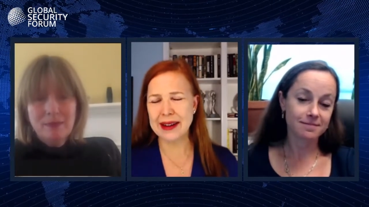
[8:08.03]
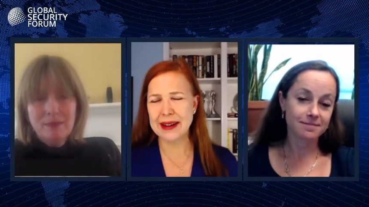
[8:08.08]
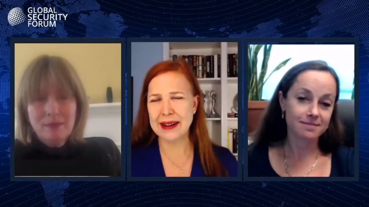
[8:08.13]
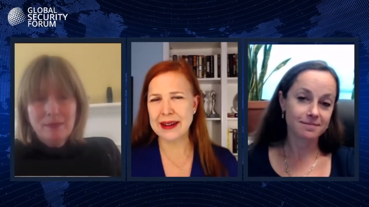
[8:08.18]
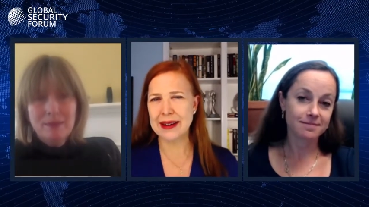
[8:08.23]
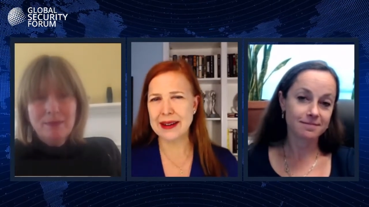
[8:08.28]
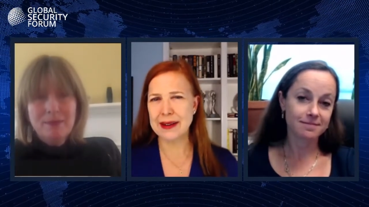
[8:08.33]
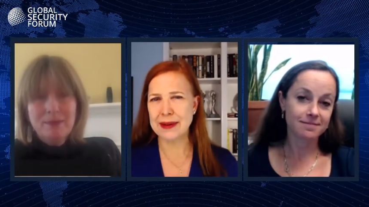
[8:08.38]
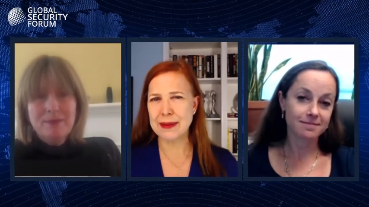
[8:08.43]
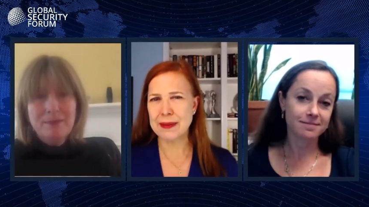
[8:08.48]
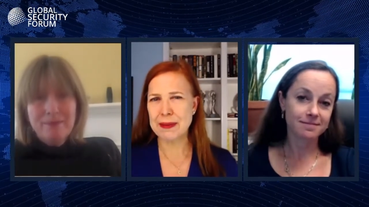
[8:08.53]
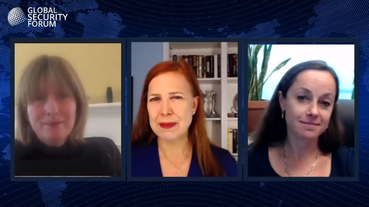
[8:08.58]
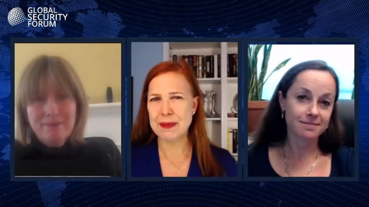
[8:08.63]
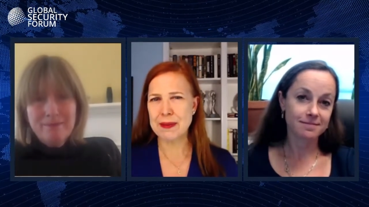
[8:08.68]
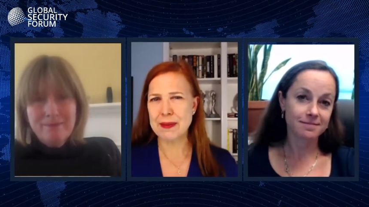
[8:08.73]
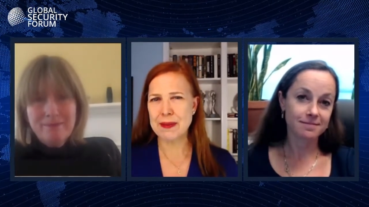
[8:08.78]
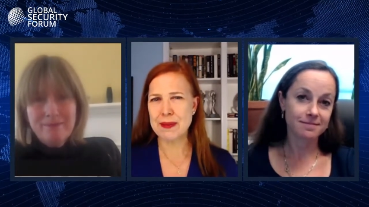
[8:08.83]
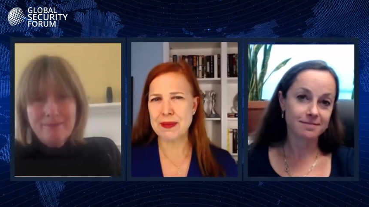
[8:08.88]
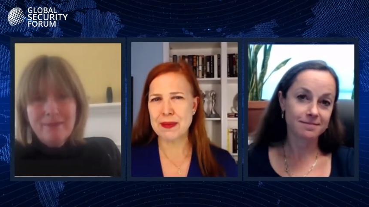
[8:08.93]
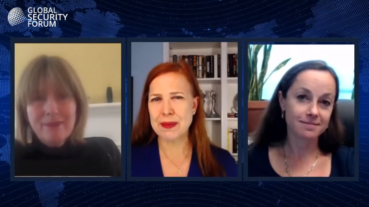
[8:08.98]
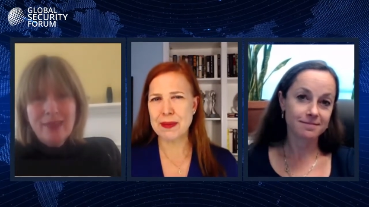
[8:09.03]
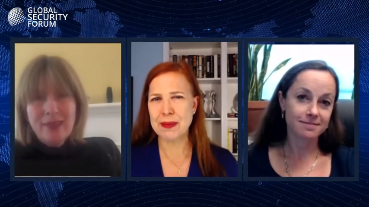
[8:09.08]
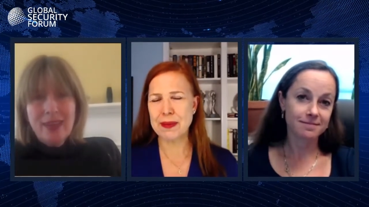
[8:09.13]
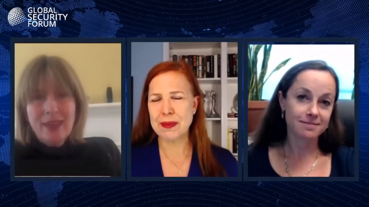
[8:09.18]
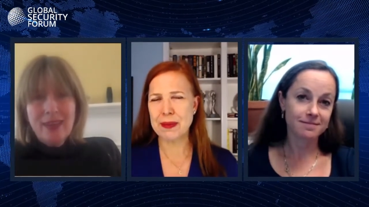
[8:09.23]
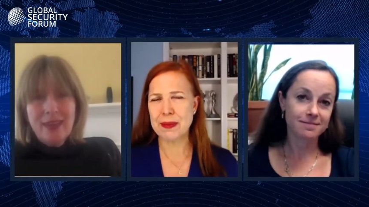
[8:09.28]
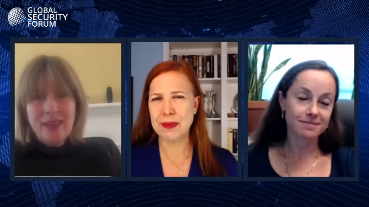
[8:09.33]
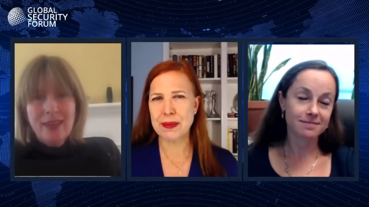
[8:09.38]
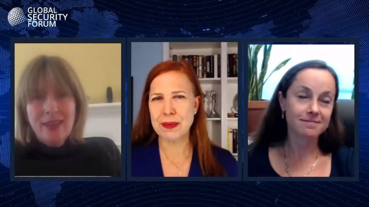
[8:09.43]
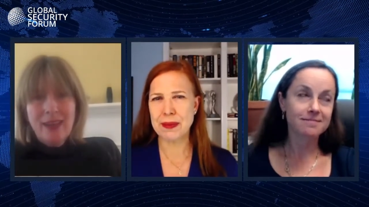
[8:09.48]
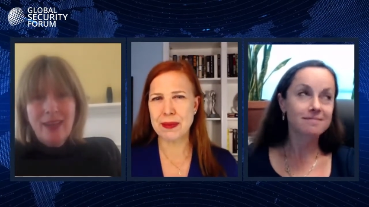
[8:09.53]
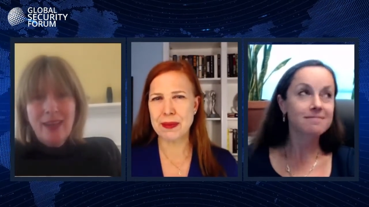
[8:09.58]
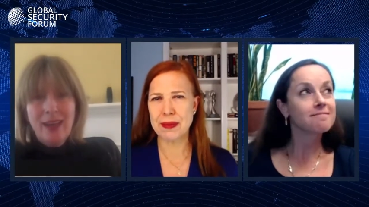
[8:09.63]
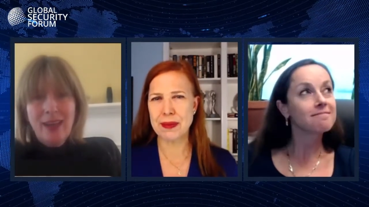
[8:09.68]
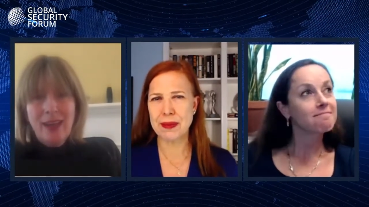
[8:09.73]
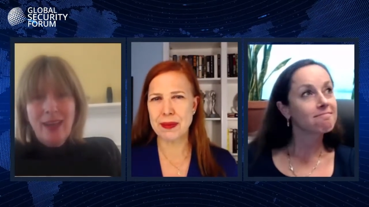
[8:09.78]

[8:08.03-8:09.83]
(no one is talking)